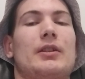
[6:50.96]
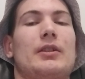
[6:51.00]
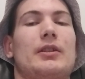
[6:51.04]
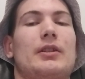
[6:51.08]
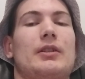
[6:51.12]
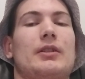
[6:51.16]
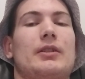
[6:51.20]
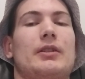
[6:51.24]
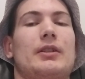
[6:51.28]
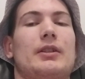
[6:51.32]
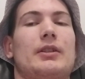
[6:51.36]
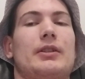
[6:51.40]

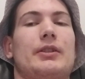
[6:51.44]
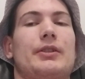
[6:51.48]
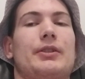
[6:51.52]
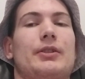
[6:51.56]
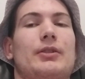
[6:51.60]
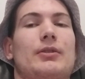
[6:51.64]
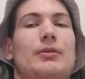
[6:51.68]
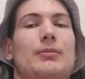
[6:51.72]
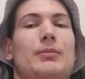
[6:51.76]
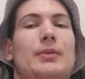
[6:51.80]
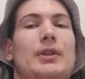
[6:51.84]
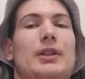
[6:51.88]
yeah, and
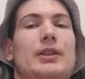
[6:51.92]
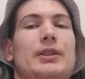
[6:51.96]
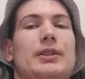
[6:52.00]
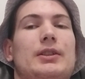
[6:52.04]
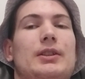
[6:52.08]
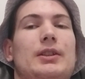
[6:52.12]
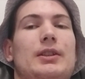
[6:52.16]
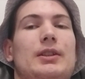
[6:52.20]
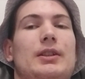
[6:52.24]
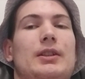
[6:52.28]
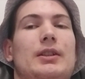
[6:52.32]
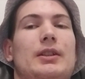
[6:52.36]
so
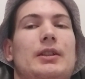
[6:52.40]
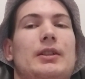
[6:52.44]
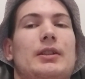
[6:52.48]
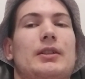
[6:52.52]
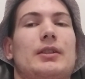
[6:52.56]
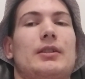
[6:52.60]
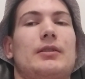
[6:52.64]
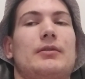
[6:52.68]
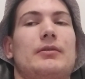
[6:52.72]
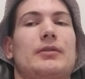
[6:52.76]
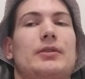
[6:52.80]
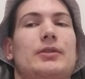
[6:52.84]
basically
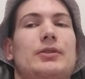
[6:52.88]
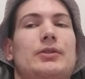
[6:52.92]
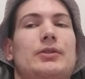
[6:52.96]
like I